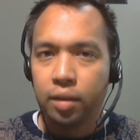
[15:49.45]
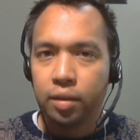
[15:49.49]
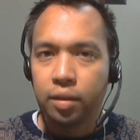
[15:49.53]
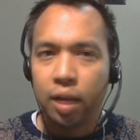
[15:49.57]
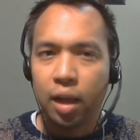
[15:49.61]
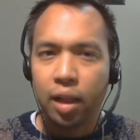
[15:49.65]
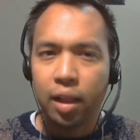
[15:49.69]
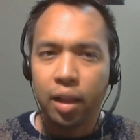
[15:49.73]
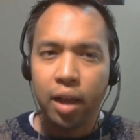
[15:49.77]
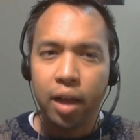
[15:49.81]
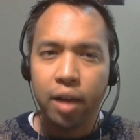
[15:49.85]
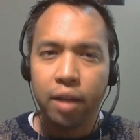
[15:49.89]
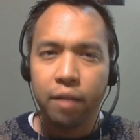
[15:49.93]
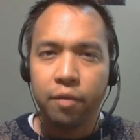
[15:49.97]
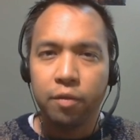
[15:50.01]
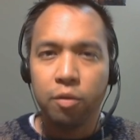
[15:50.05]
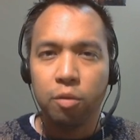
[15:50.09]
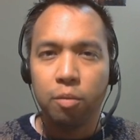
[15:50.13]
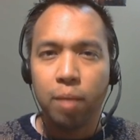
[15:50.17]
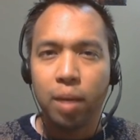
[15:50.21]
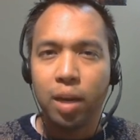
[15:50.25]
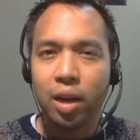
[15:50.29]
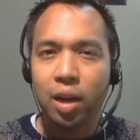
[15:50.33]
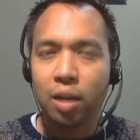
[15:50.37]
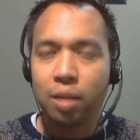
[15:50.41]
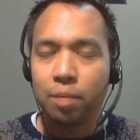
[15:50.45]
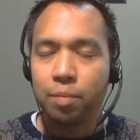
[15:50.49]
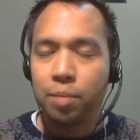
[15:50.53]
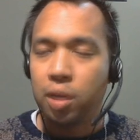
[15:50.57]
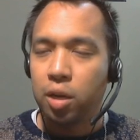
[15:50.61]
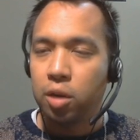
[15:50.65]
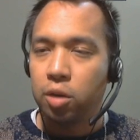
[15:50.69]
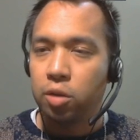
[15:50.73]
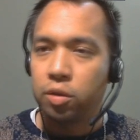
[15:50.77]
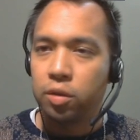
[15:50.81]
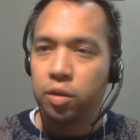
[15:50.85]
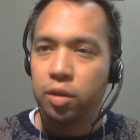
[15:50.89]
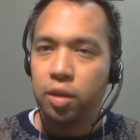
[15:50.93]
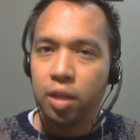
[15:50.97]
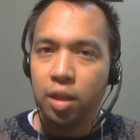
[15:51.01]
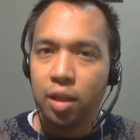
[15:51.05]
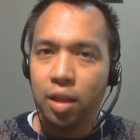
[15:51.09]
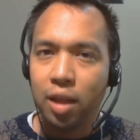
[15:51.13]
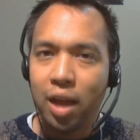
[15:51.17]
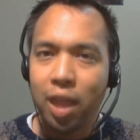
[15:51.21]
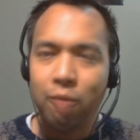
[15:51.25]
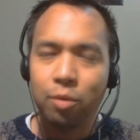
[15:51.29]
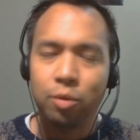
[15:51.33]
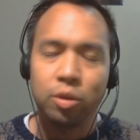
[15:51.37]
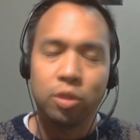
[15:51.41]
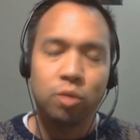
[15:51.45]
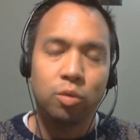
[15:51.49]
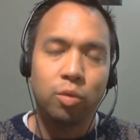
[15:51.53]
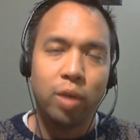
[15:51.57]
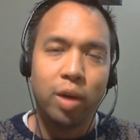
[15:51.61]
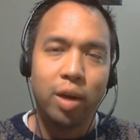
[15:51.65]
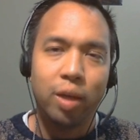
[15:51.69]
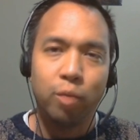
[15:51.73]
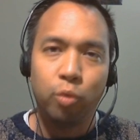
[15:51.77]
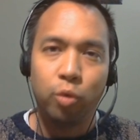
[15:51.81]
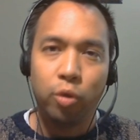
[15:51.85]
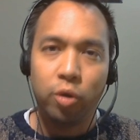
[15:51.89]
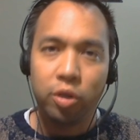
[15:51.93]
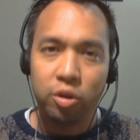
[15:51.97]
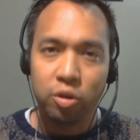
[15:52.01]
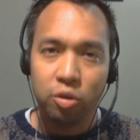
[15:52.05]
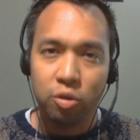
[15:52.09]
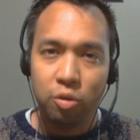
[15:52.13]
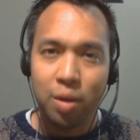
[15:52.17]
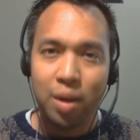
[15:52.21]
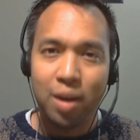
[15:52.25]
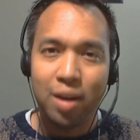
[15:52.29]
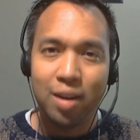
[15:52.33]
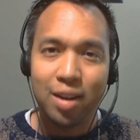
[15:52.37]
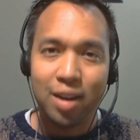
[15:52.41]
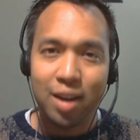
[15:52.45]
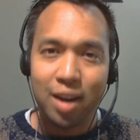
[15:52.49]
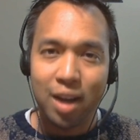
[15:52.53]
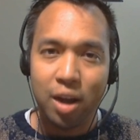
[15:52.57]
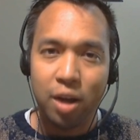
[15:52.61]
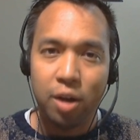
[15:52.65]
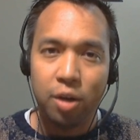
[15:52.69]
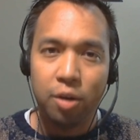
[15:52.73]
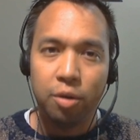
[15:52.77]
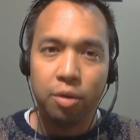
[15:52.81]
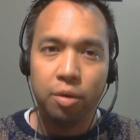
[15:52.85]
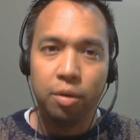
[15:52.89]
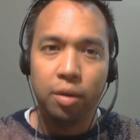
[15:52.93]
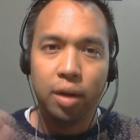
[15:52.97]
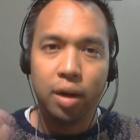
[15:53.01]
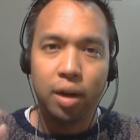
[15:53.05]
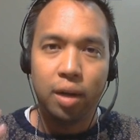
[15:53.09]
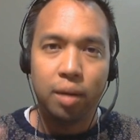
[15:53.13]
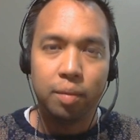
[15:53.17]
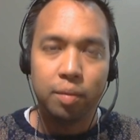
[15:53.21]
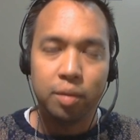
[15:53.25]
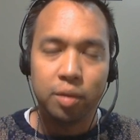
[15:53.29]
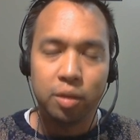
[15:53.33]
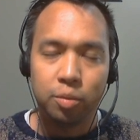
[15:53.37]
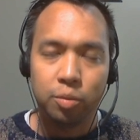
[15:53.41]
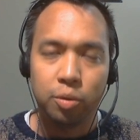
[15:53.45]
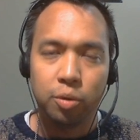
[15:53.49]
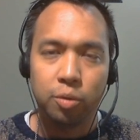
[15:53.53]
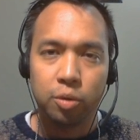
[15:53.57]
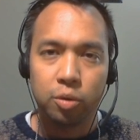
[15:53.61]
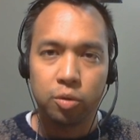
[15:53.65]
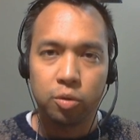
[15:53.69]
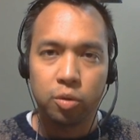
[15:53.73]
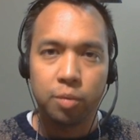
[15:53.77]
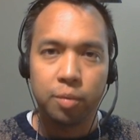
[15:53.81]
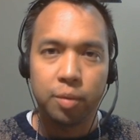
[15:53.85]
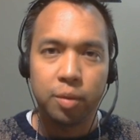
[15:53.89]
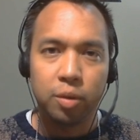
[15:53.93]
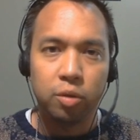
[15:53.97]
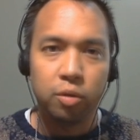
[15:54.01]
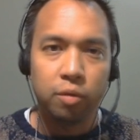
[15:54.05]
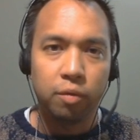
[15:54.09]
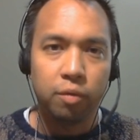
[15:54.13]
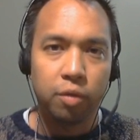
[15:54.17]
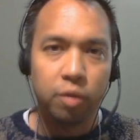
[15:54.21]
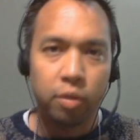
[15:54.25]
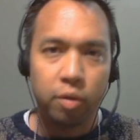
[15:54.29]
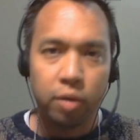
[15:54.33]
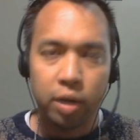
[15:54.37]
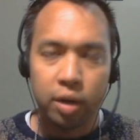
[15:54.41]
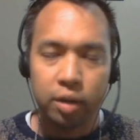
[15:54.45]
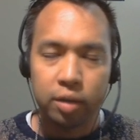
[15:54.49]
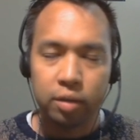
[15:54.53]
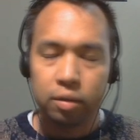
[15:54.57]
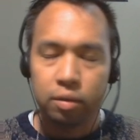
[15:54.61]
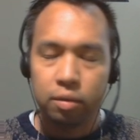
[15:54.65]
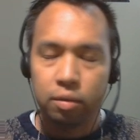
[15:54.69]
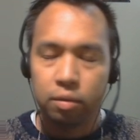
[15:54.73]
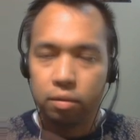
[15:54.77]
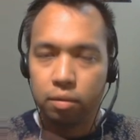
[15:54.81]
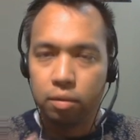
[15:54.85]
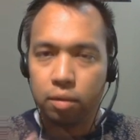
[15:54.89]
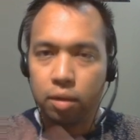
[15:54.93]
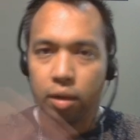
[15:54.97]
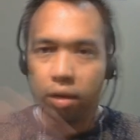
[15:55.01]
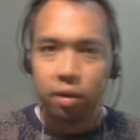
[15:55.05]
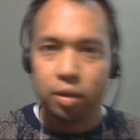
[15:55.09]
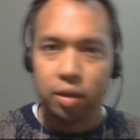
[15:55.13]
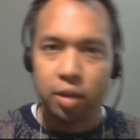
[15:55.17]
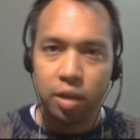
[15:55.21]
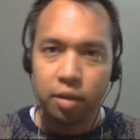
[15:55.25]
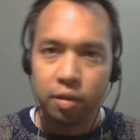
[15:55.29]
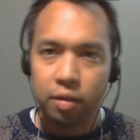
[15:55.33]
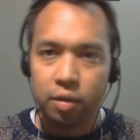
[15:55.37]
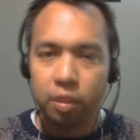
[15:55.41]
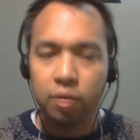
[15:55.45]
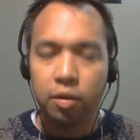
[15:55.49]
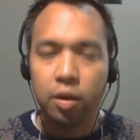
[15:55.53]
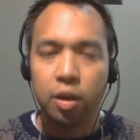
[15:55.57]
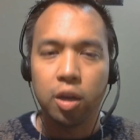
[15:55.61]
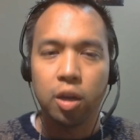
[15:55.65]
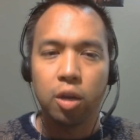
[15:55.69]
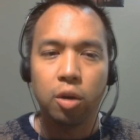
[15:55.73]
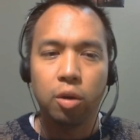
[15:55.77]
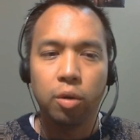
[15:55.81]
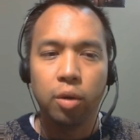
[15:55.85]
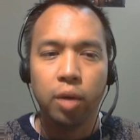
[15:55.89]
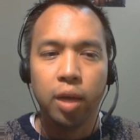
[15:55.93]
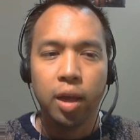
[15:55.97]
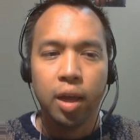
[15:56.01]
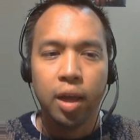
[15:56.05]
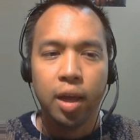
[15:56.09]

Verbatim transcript: lot of you might not be interested in that, which is why I'm warning you about it now. This is pretty much what I'm going to be doing for the rest until the end of this video.